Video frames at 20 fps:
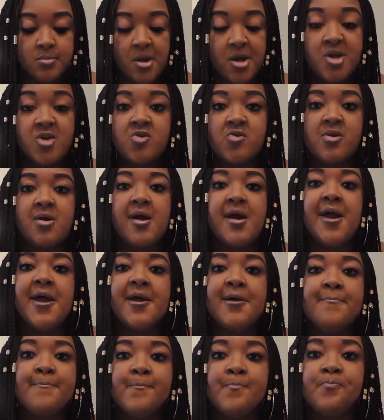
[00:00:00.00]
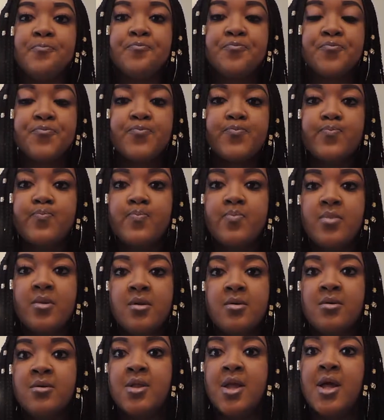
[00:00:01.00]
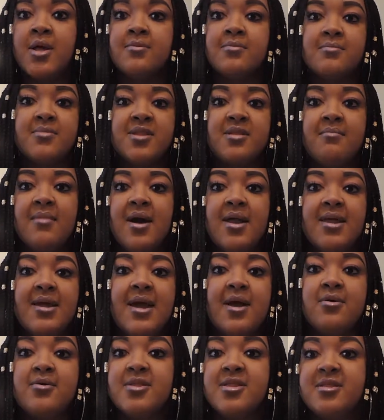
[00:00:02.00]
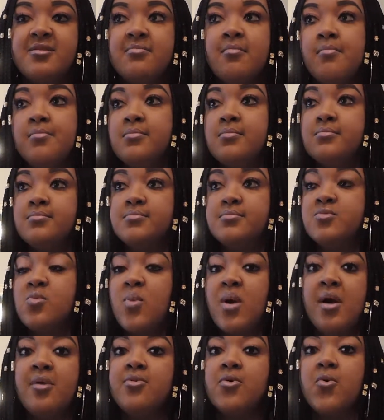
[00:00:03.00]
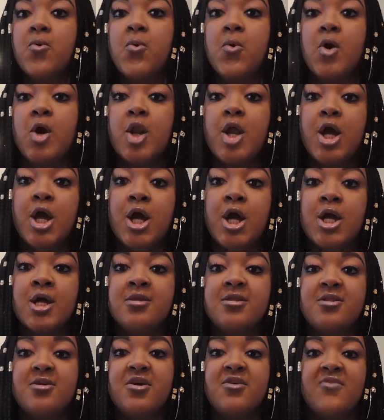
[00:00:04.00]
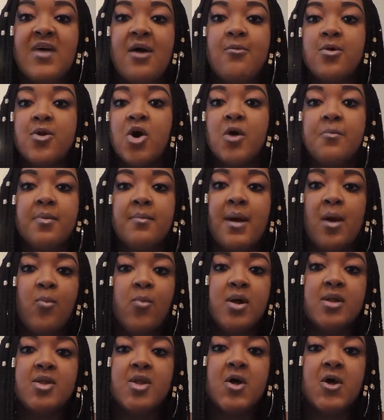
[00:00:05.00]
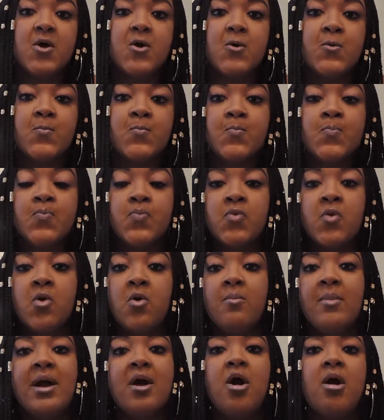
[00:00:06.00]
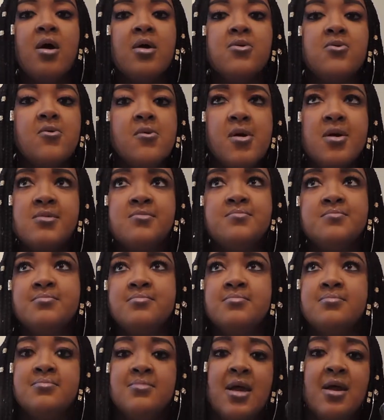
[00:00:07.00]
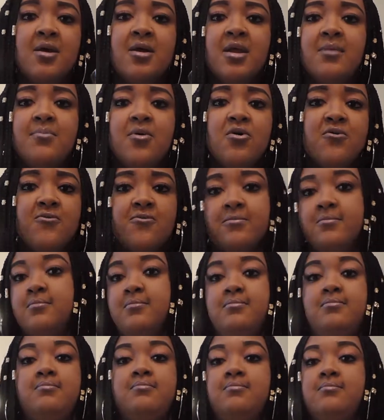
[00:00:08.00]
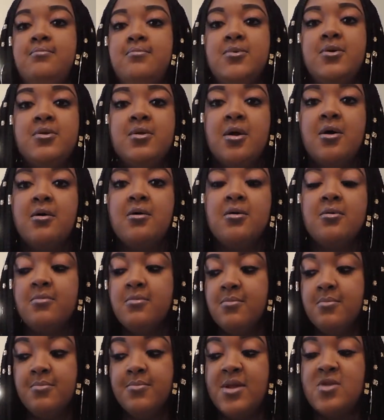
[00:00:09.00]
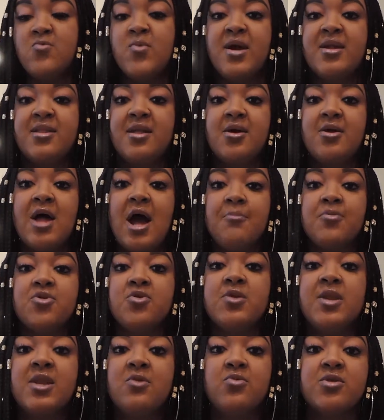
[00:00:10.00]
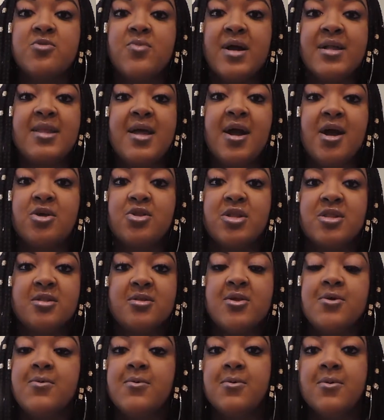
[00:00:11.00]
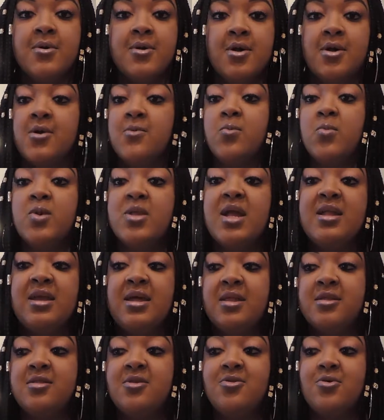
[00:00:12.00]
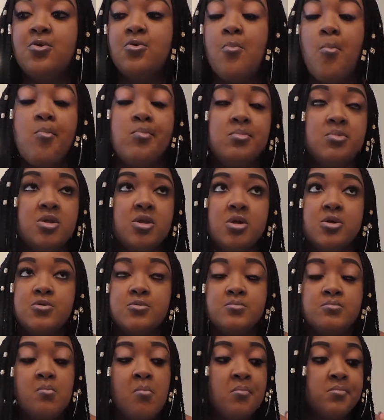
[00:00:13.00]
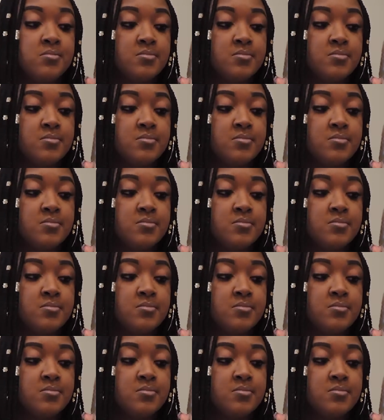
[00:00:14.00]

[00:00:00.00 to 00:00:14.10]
He could have had, you know, somebody else around the corner. So if I were to open my window or my car door, they could have both, you know, been right there. The opportunity was right there. Just do what they needed to do. So,